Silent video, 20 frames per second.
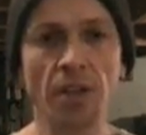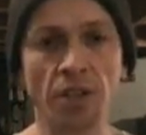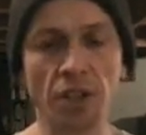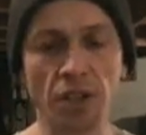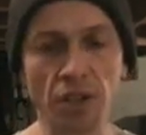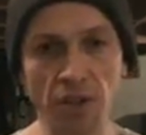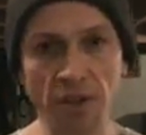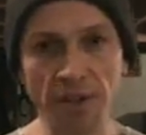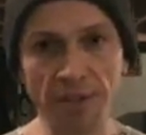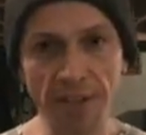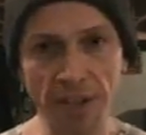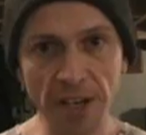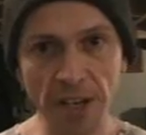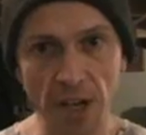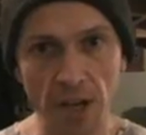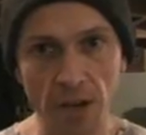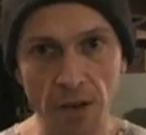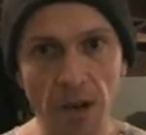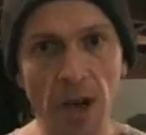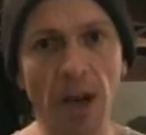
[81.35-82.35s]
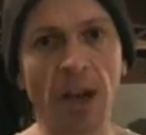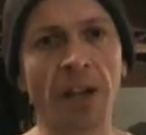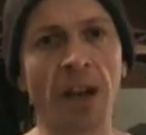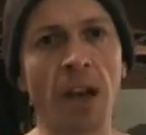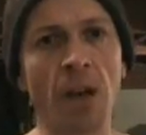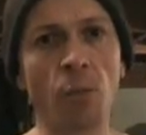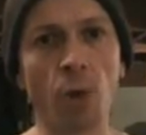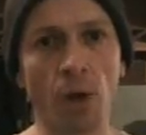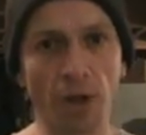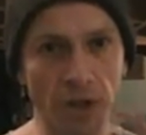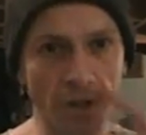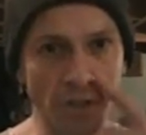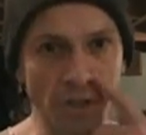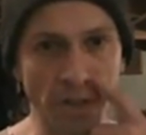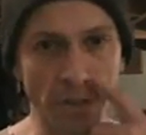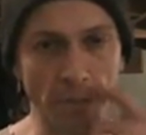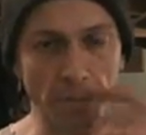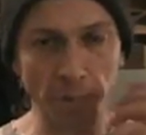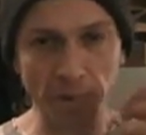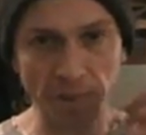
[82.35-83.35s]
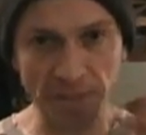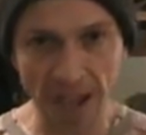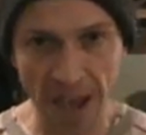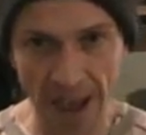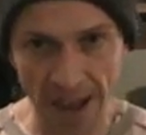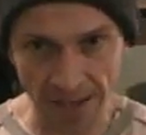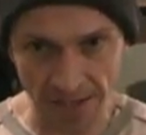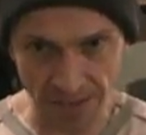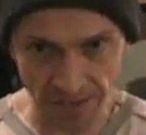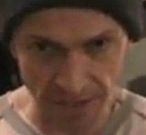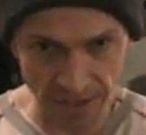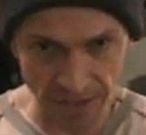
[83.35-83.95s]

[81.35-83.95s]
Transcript: to do a video and I want you to pretend.